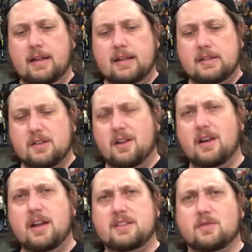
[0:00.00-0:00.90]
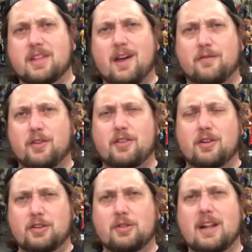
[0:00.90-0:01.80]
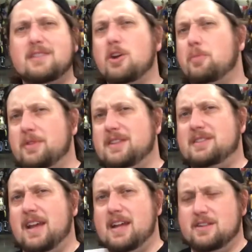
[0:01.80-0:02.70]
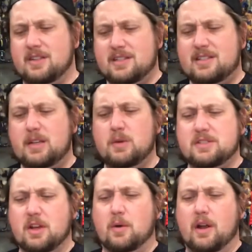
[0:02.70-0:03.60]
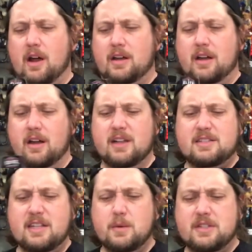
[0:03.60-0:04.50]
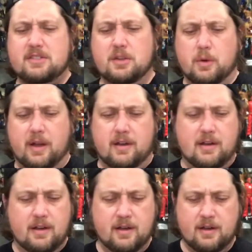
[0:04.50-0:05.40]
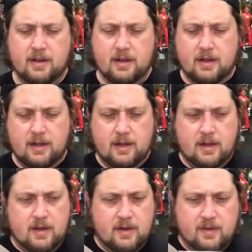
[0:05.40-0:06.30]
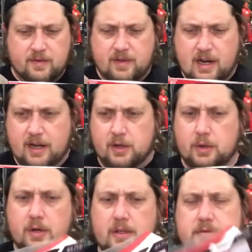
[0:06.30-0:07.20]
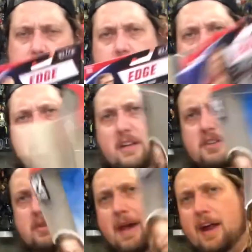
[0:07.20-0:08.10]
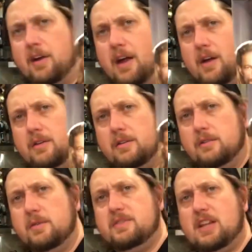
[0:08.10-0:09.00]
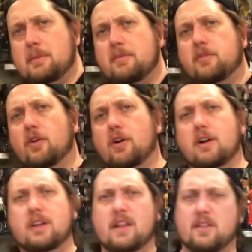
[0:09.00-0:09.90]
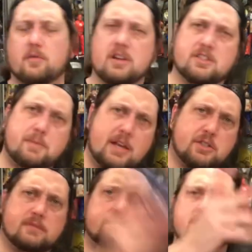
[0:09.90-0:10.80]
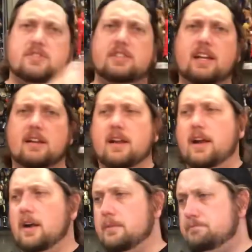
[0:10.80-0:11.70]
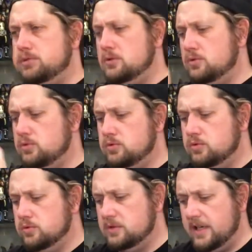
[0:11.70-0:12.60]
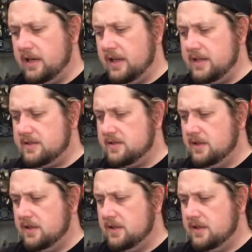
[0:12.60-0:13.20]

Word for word: So there it is. Without further ado, let's open this Edge. Let's see what's going on here. Let's see what's doing. Very cool. But there's the background. We've seen it before. Nothing real special. See you later. Boom. There it is.